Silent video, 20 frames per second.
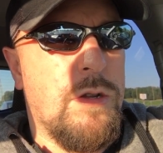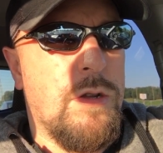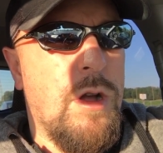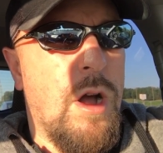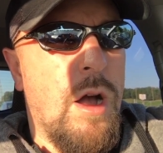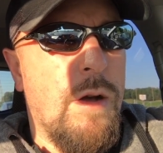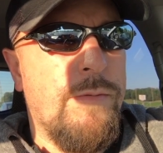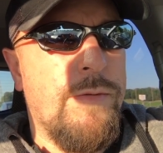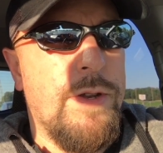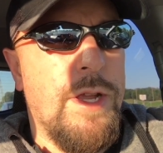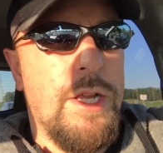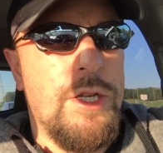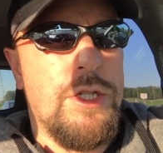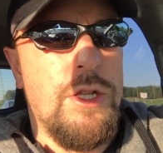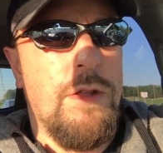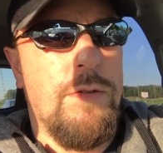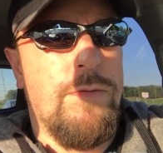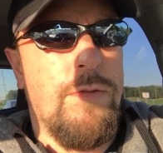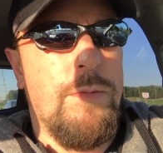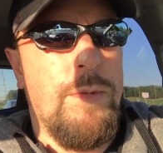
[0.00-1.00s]

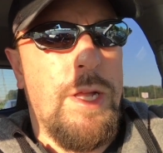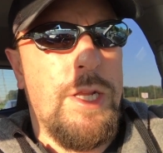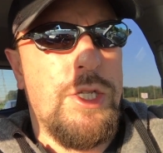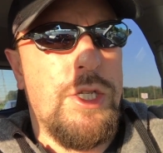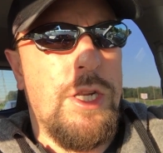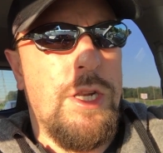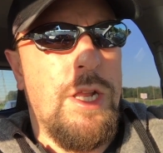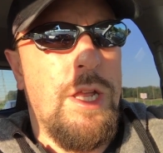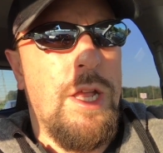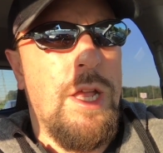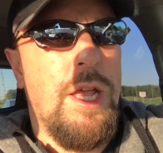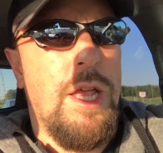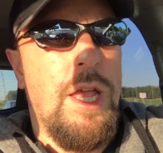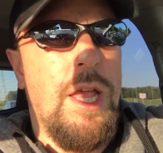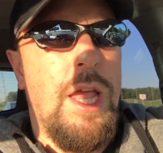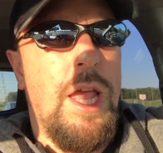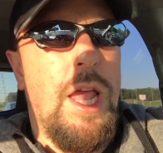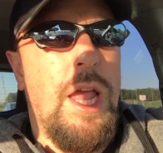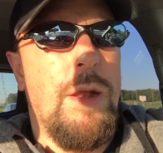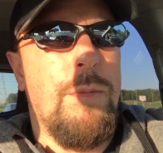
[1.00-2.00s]
confidential information
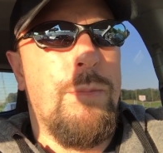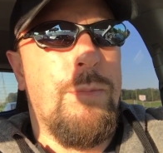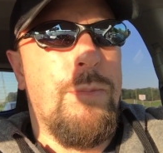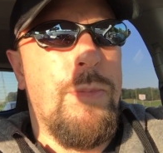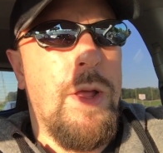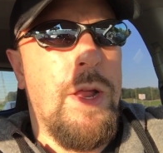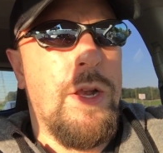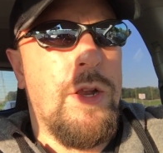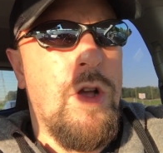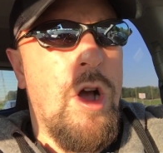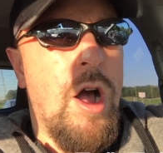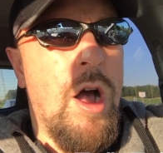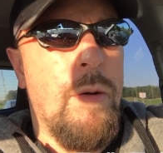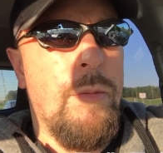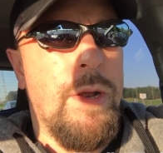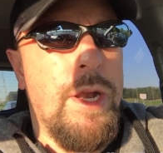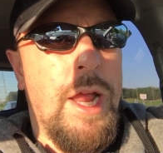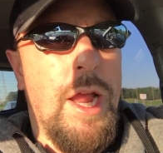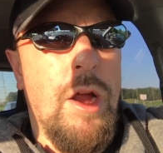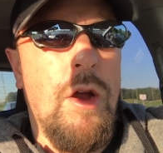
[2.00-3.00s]
in, in
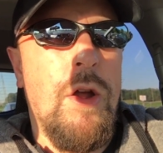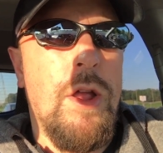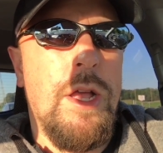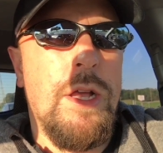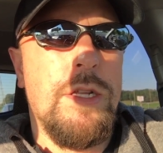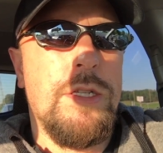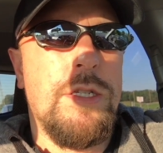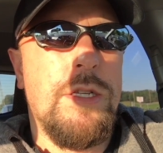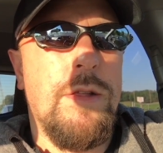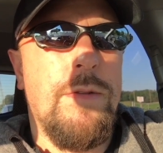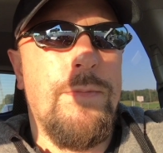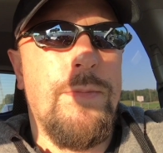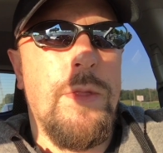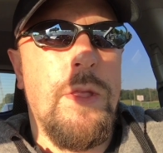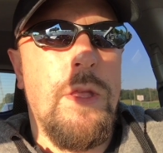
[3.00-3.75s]
common areas.